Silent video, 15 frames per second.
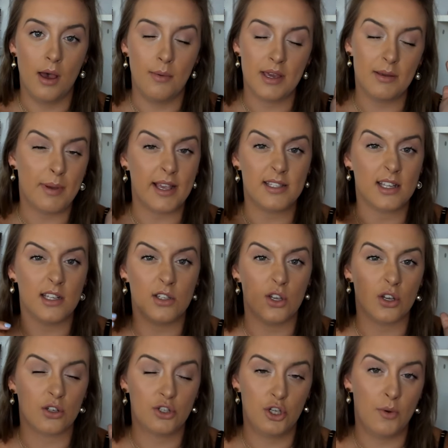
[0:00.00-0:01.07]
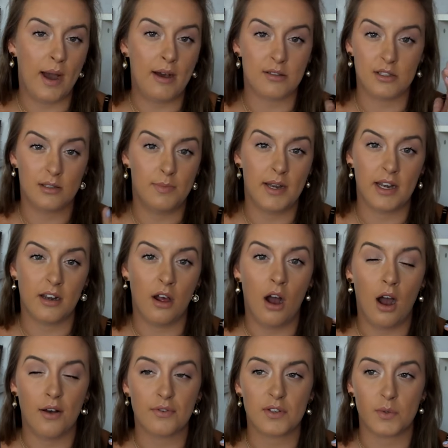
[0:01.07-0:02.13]
he basically took 2 hours and split it in
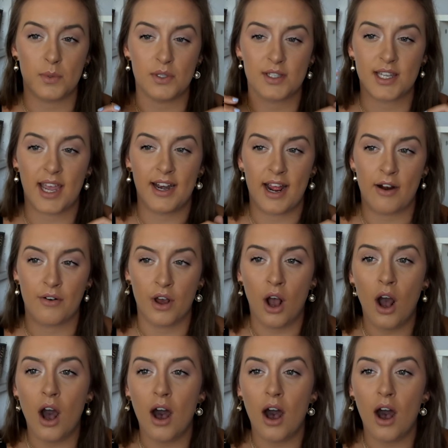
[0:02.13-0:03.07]
half, because we used to get 1.5 hours.